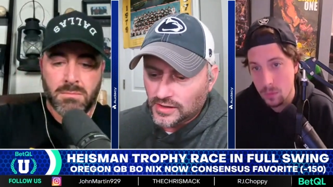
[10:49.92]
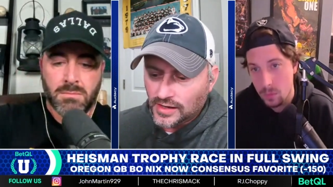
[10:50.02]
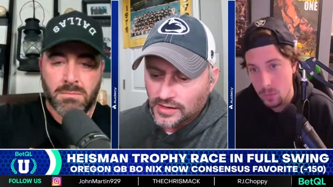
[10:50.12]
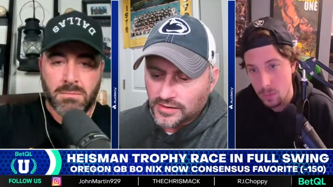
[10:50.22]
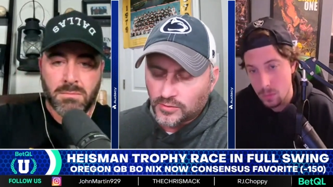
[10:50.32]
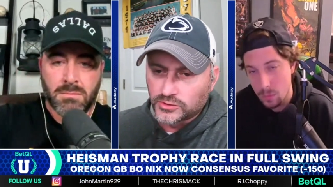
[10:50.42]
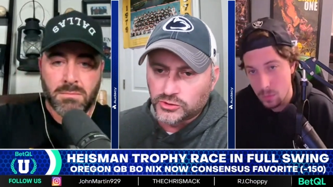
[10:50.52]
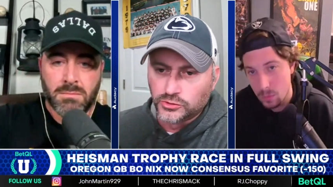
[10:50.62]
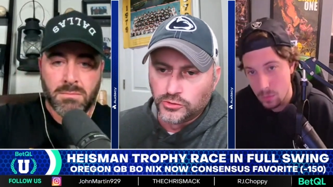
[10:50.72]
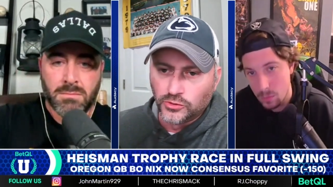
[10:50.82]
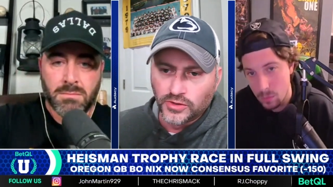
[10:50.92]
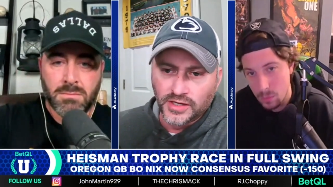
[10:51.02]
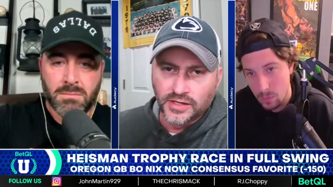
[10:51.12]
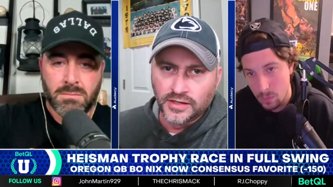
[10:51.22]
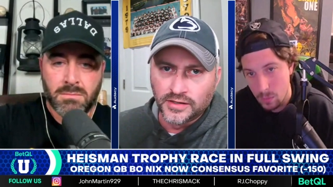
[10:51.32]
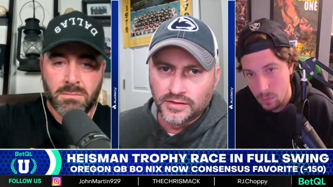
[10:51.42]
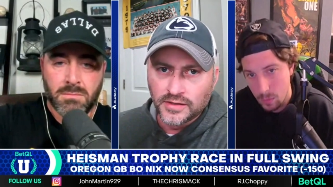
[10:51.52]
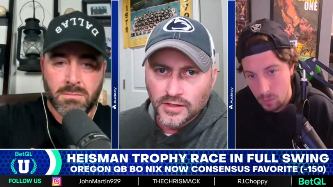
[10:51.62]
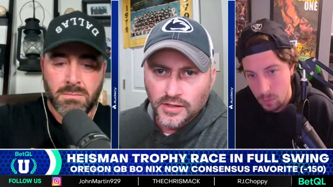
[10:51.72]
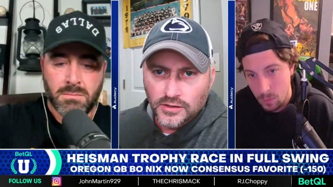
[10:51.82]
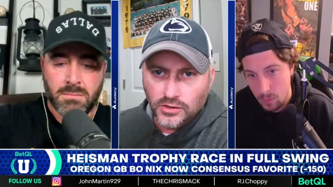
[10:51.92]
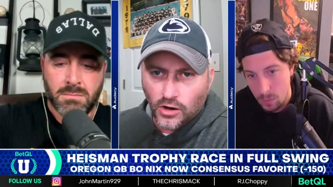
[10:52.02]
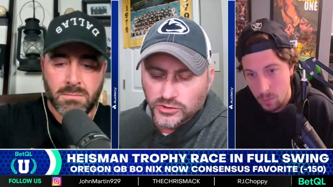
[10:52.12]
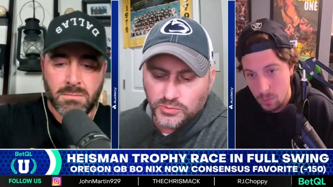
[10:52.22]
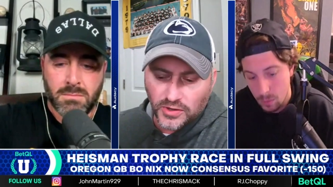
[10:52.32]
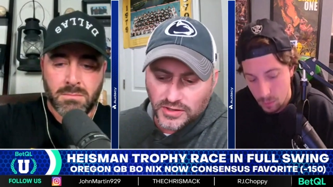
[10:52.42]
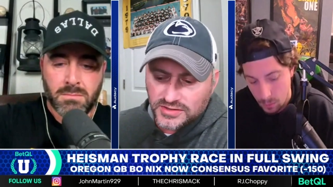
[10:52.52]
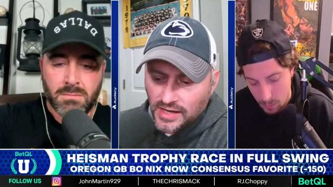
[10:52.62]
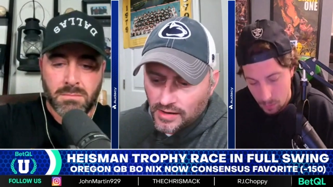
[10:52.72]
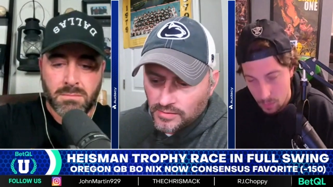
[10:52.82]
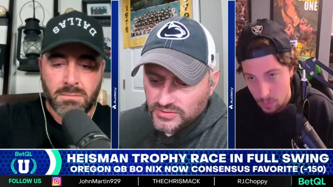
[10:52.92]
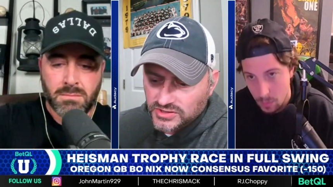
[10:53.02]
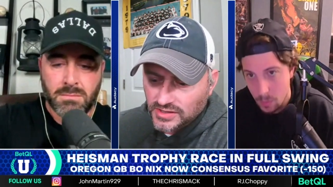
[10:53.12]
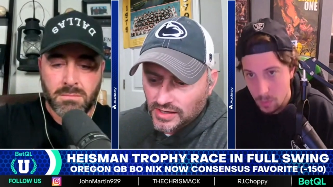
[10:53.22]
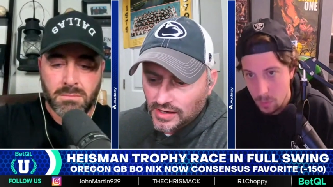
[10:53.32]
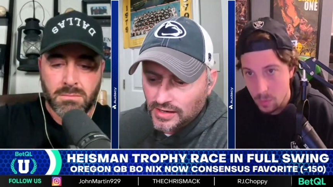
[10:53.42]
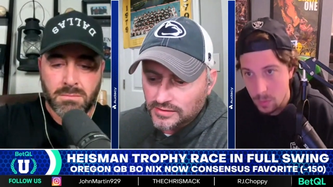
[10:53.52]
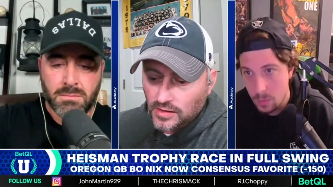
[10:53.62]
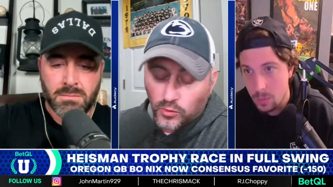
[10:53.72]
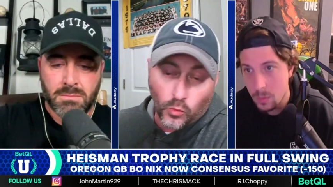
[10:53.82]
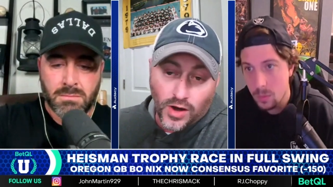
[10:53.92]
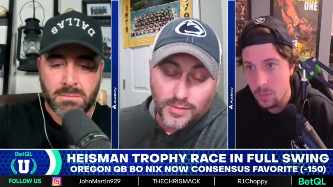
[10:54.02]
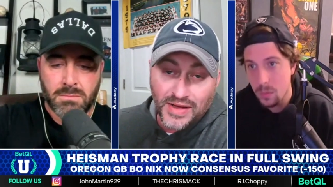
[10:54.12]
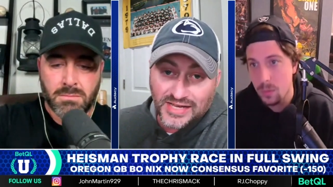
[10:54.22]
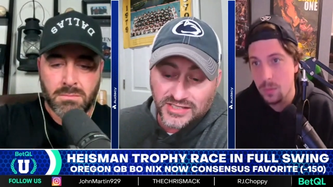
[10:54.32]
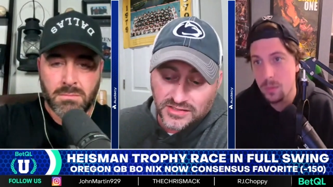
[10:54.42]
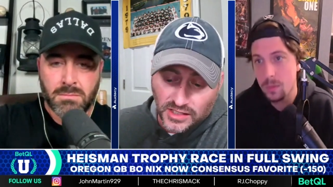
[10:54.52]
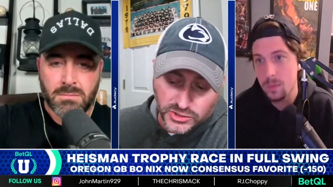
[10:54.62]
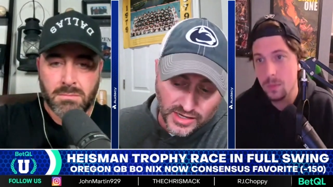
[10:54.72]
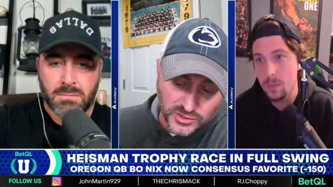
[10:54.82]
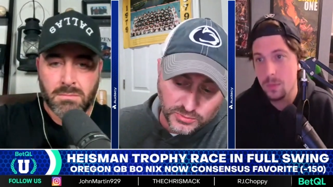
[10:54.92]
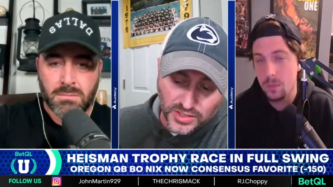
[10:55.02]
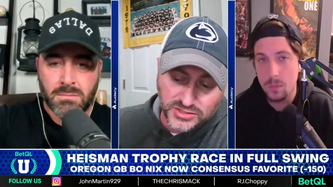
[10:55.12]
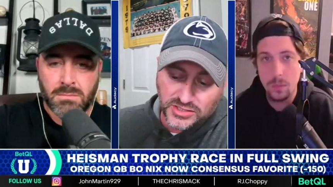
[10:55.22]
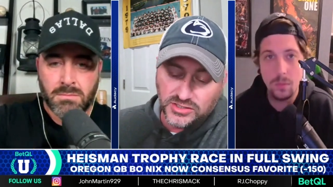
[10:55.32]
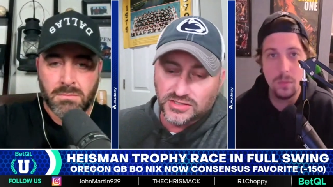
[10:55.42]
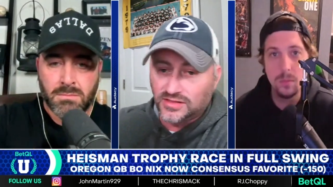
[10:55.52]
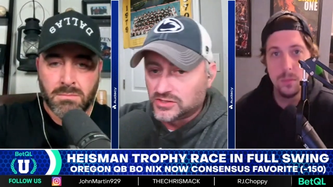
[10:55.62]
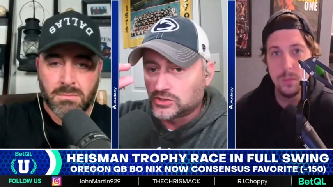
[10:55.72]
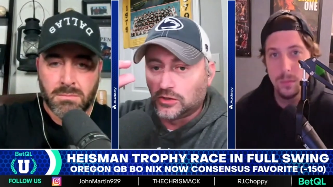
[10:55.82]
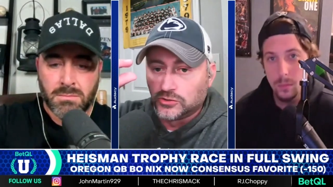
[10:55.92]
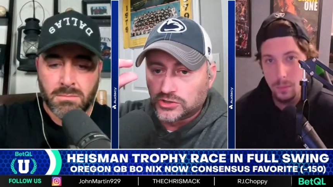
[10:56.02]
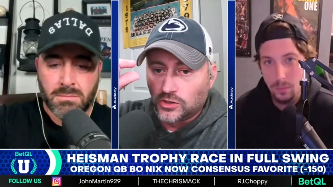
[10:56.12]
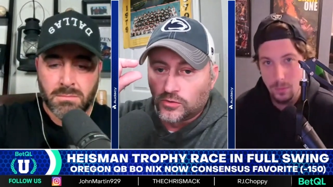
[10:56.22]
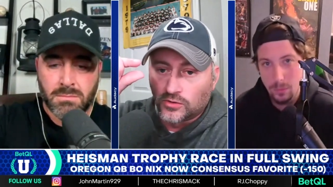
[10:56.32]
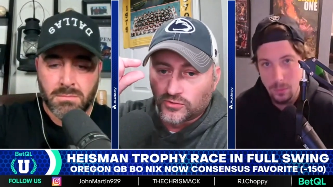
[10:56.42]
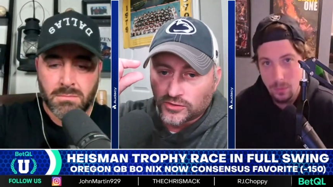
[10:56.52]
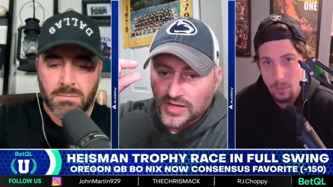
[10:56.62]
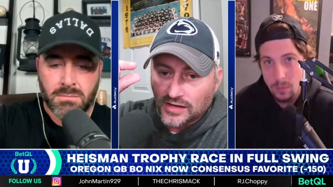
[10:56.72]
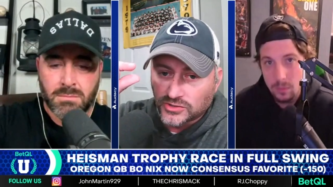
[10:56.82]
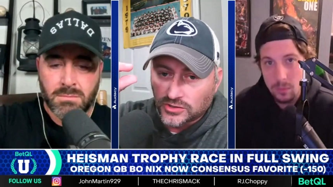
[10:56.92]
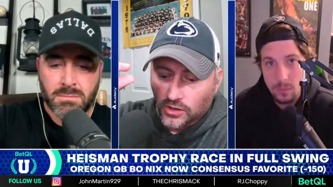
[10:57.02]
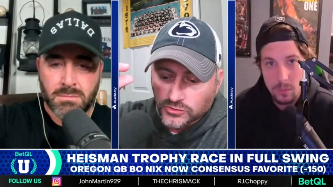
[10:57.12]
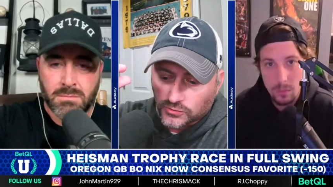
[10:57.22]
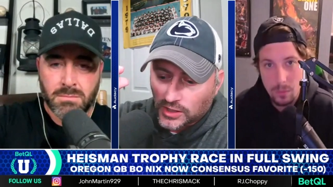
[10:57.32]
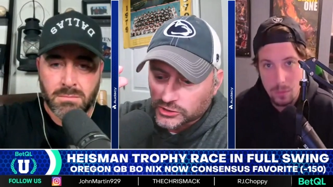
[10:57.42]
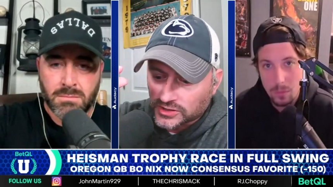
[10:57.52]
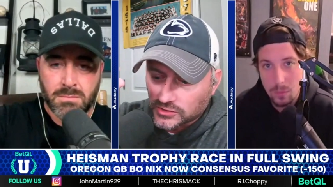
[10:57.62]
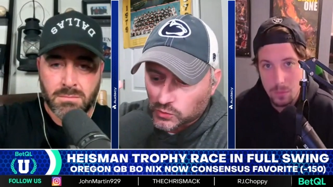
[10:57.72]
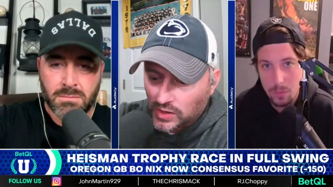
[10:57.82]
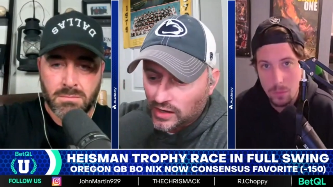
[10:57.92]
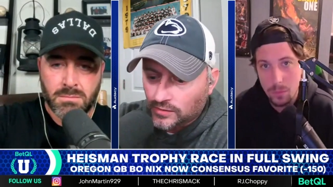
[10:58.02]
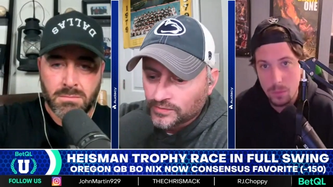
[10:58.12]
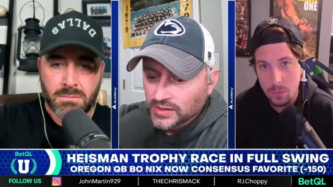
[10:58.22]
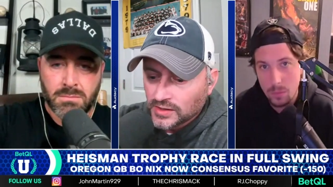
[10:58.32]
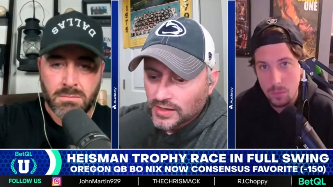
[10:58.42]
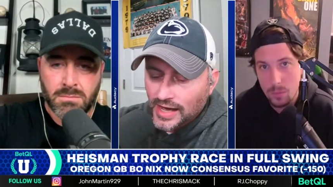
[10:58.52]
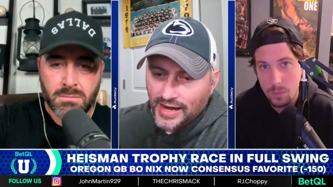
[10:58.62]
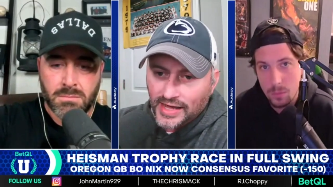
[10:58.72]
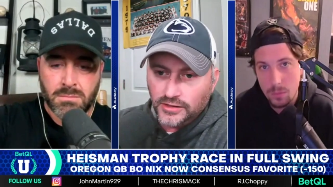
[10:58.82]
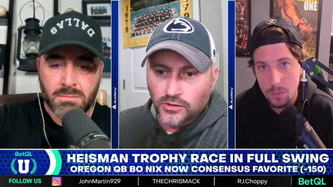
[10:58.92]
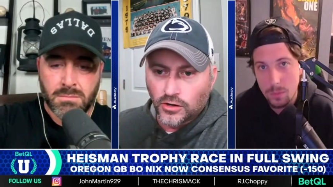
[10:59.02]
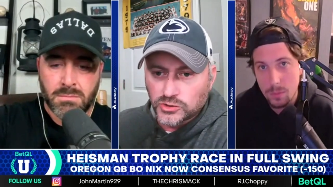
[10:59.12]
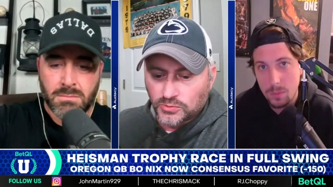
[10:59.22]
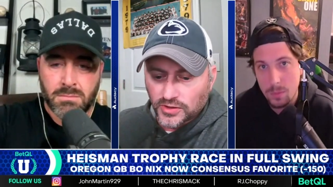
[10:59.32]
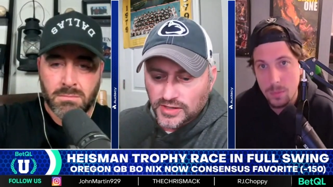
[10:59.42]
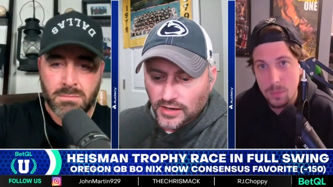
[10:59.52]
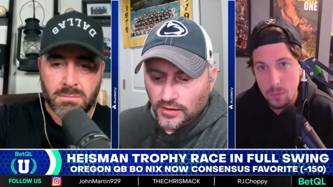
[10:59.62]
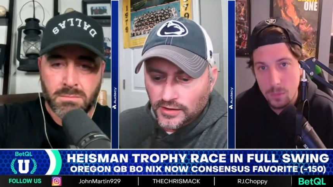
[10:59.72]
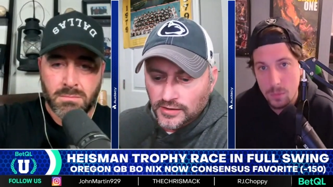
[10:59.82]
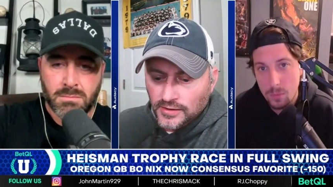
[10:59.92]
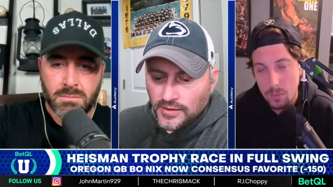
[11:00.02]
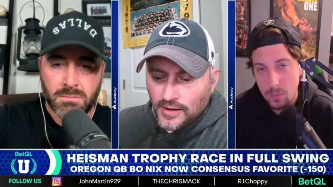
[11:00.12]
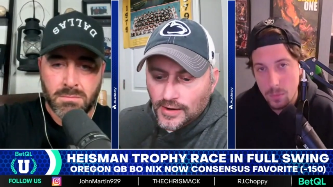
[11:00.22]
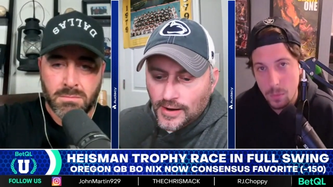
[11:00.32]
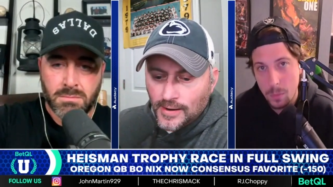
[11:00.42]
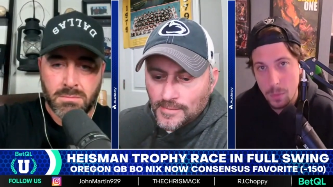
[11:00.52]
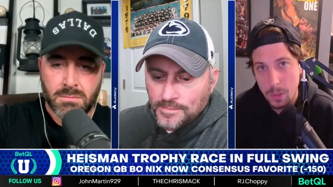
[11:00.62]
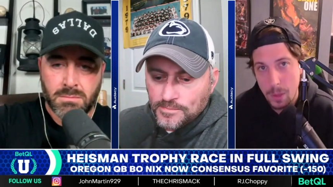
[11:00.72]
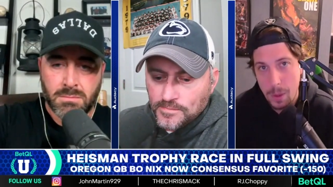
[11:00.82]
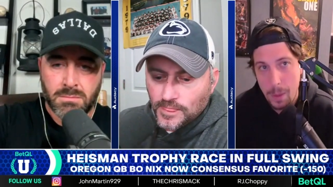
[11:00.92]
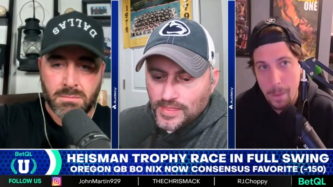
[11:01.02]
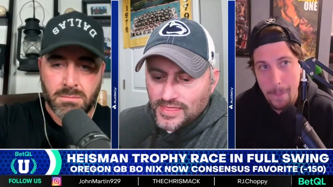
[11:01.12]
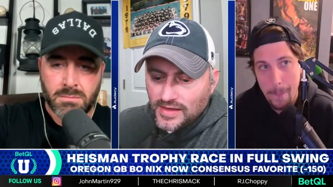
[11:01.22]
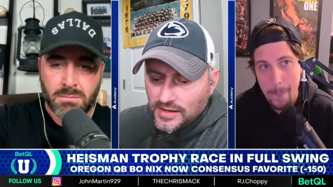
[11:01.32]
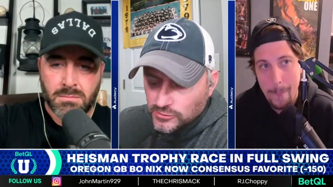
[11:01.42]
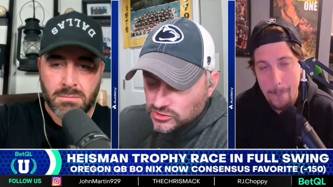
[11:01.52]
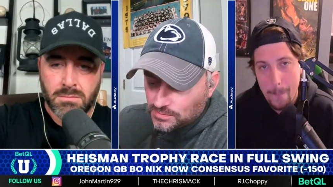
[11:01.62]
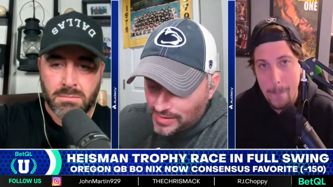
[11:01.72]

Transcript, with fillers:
Speaker 1: uh, number two in yards per attempt, uh, number one in passing touchdowns. Plus, he's this close to going over a thousand yards rushing as well at eight yards per carry. Um, here's